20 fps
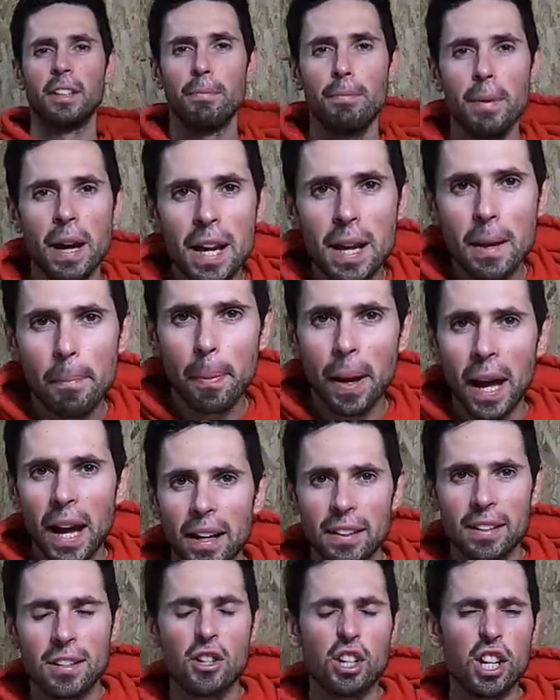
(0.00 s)
I've made it
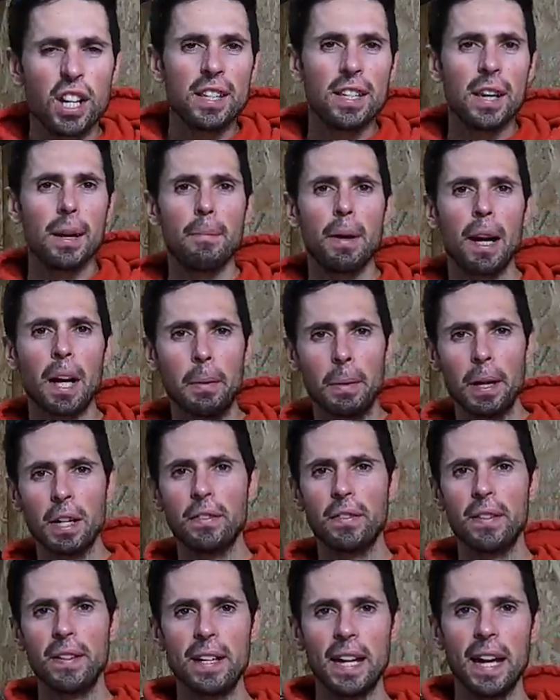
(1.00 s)
back to GCN
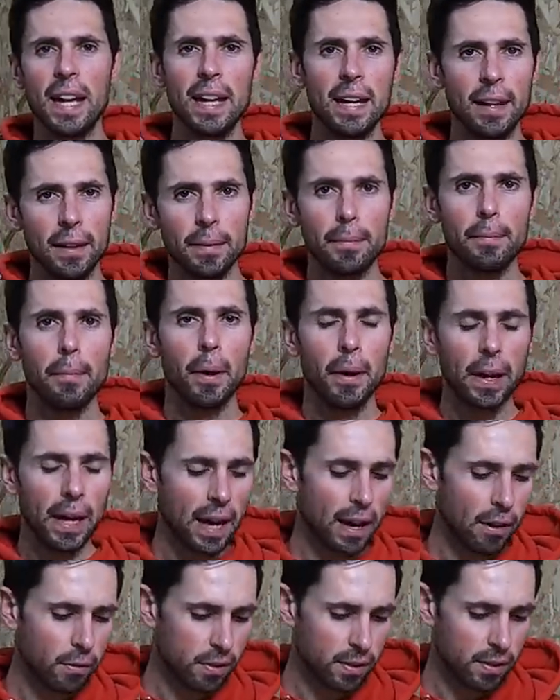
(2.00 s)
Megabase for the day, my
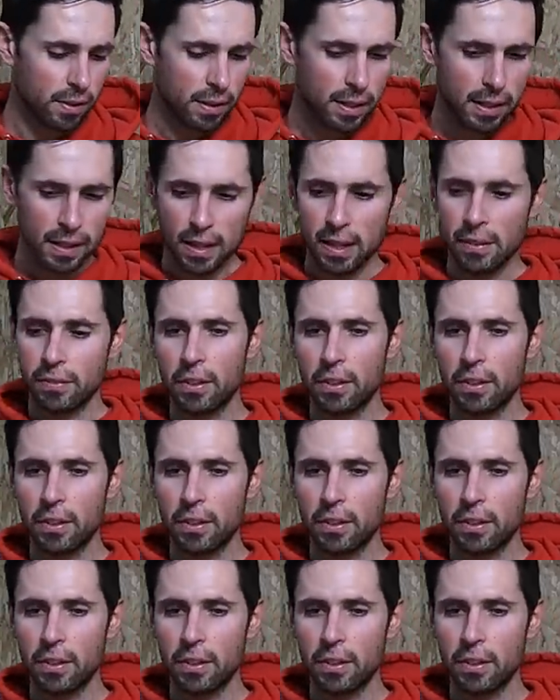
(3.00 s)
house.